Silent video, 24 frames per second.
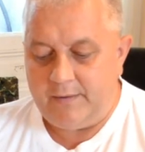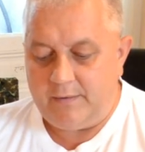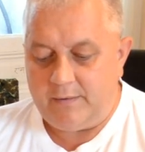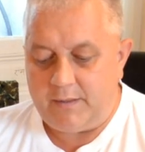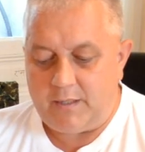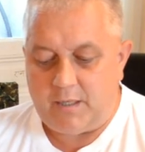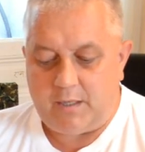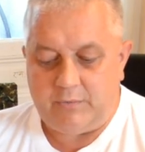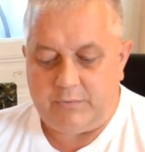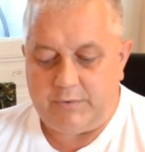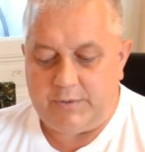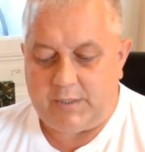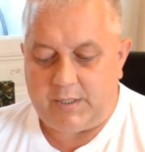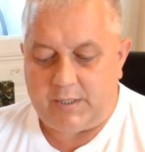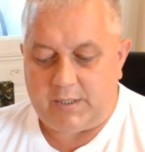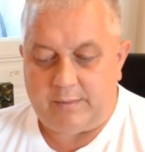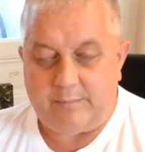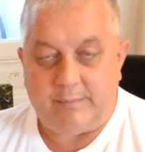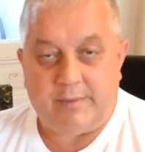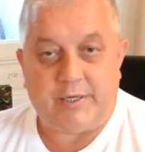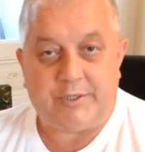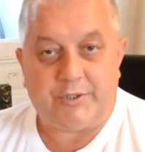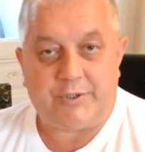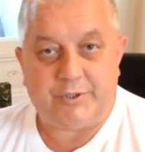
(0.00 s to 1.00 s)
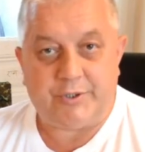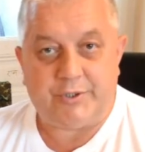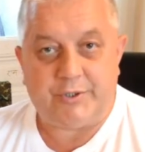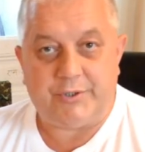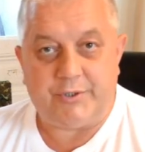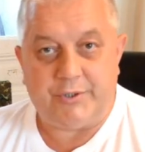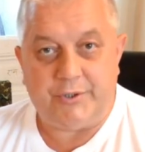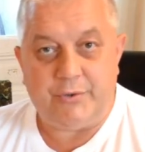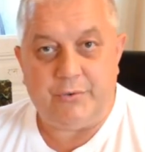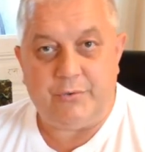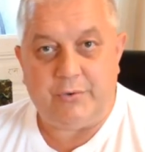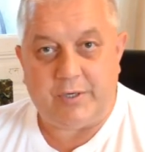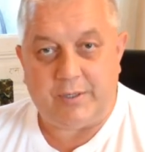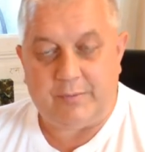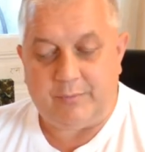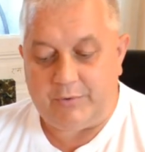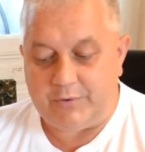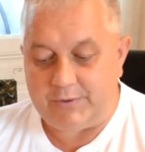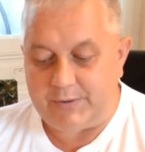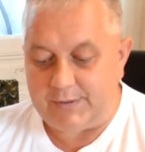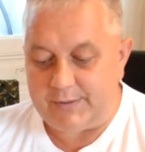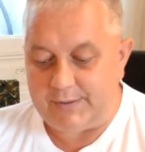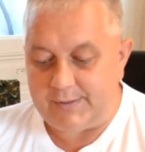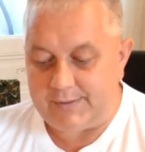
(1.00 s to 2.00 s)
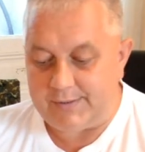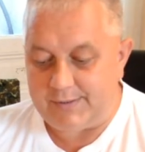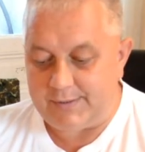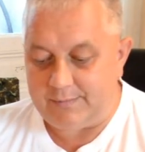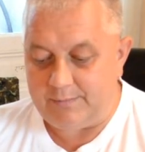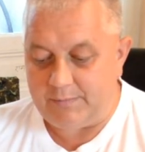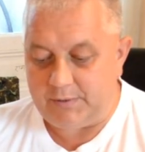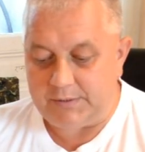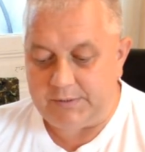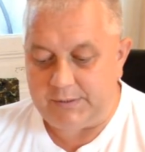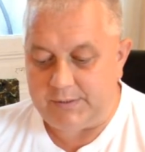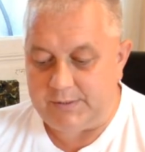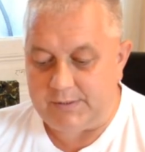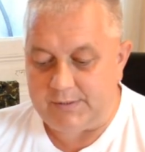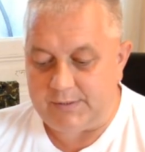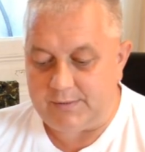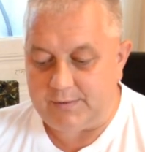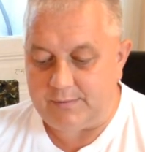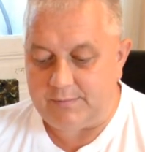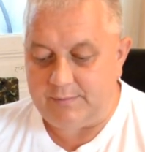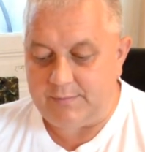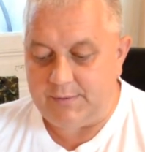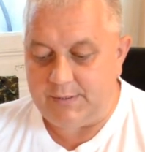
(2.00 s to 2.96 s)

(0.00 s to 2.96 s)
Now there are much newer models, but it's,